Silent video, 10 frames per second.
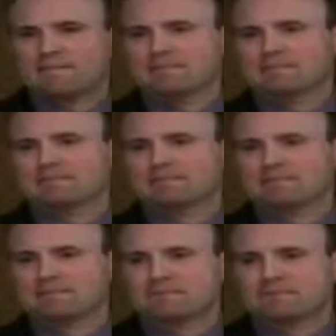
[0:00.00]

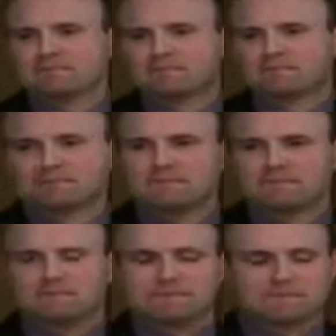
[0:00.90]

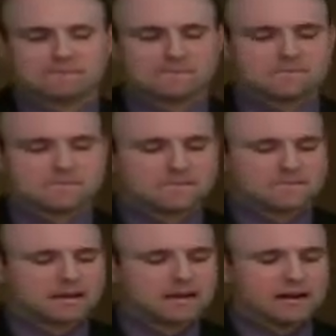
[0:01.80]
[no speech]